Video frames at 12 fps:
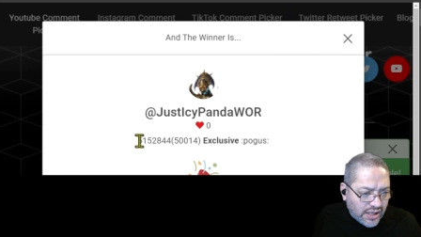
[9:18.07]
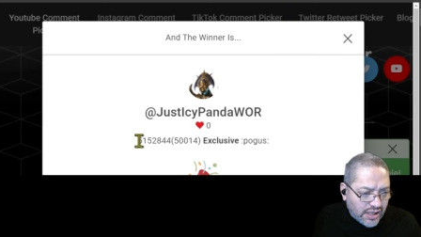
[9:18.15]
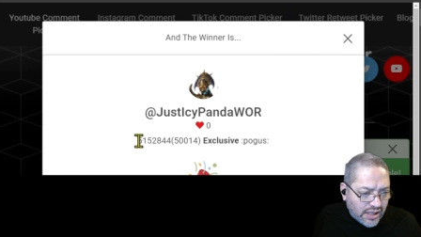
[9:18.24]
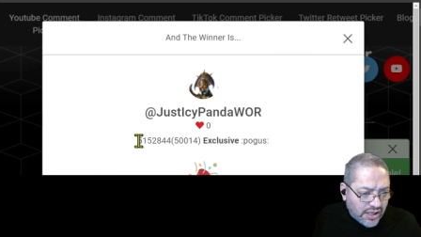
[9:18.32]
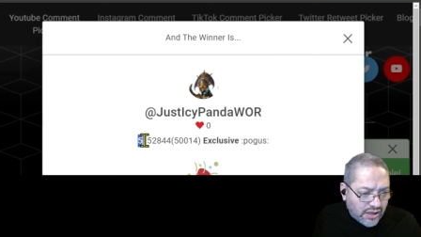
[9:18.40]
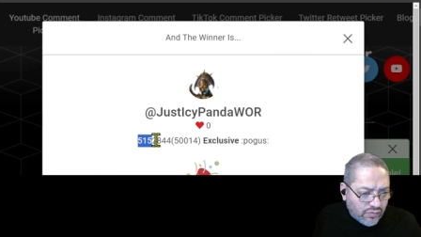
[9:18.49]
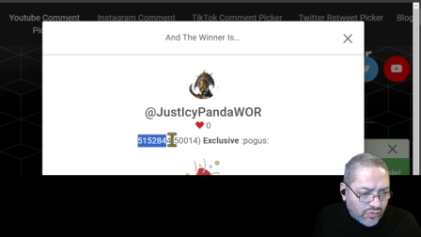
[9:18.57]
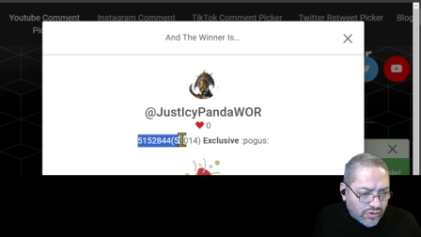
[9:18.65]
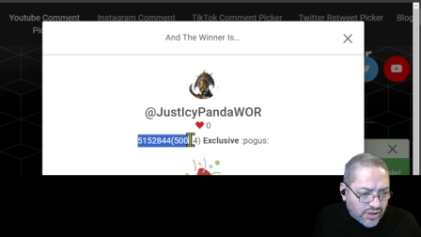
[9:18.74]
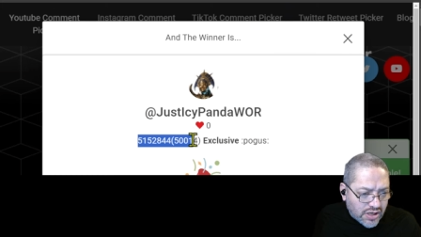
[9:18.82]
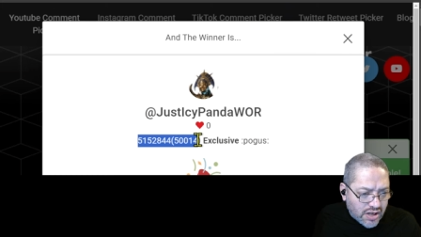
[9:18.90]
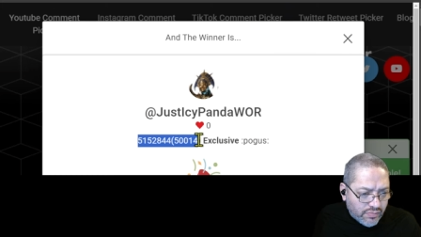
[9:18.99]
and we're
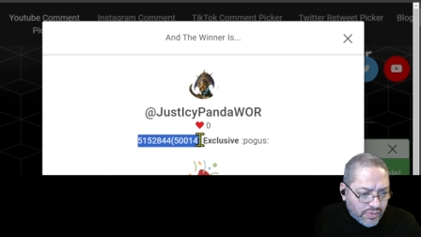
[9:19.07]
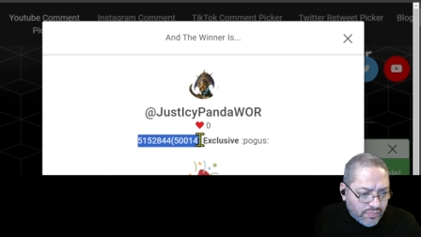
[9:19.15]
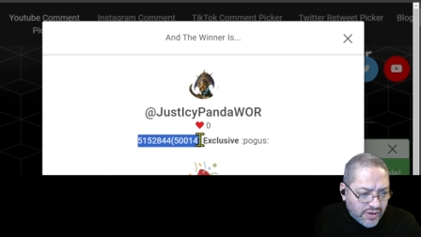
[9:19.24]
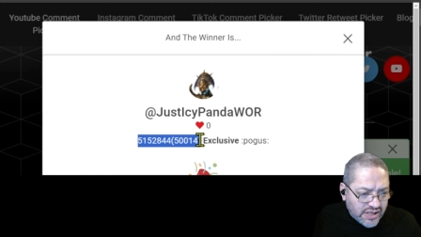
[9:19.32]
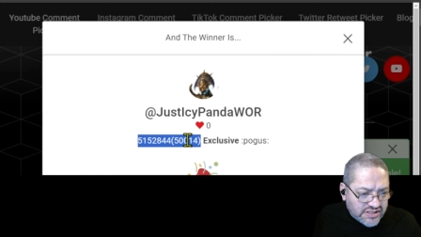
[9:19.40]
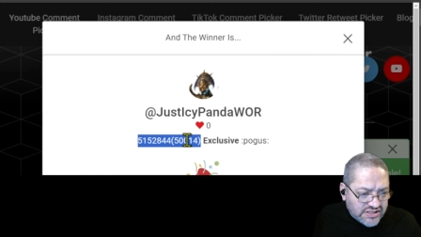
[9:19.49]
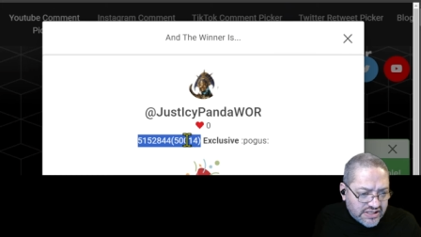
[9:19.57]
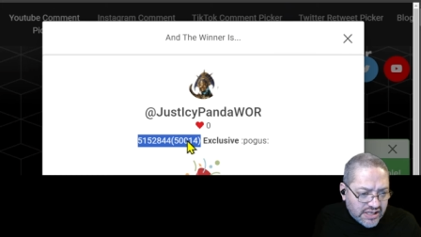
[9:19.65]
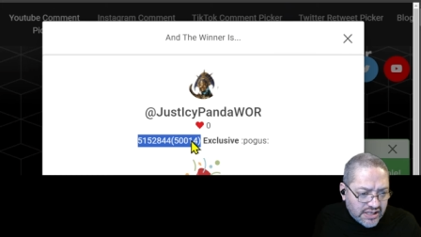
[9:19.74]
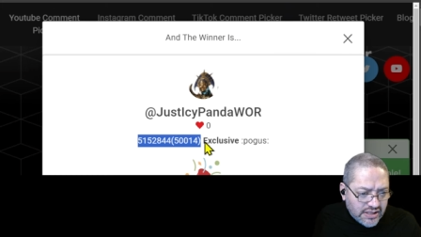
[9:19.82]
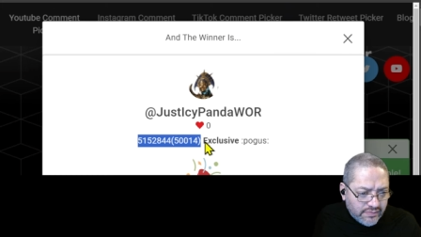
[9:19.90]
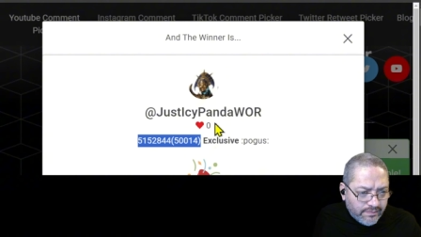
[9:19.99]
going to copy paste
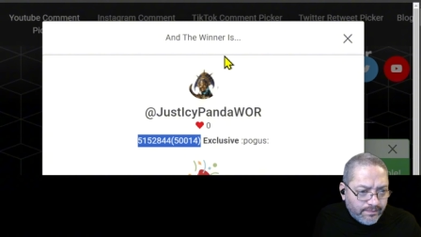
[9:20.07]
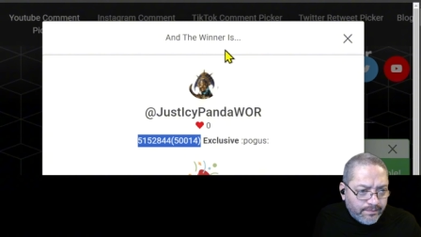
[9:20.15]
that